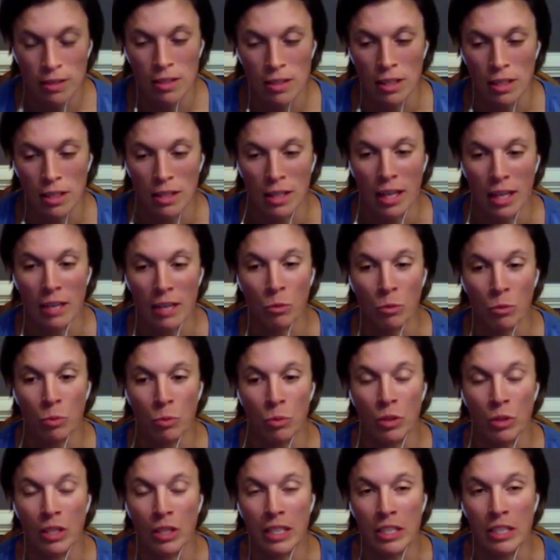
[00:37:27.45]
And that
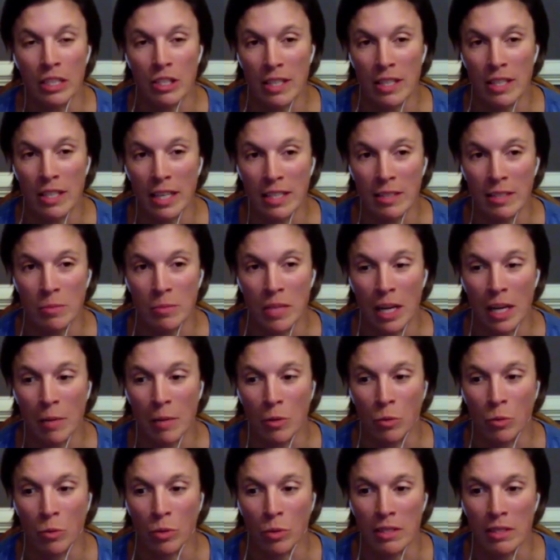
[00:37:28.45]
really just takes some time
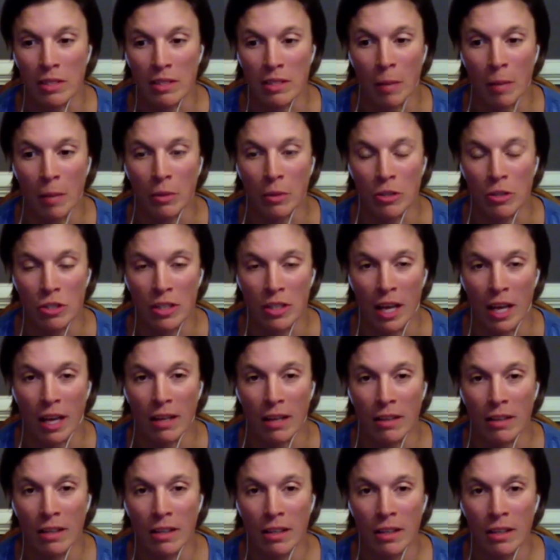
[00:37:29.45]
to reestablish that
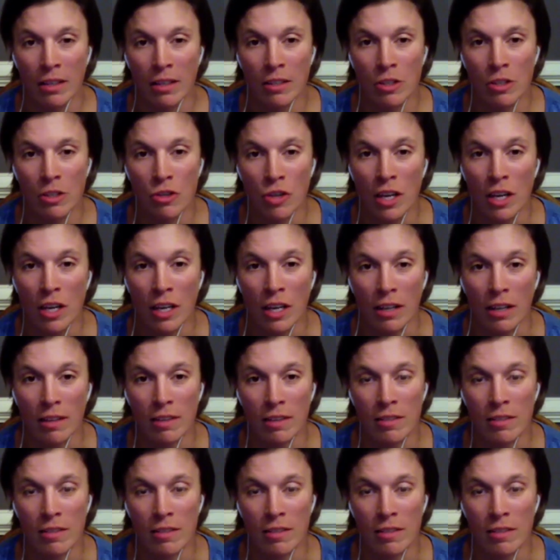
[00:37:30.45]
strength.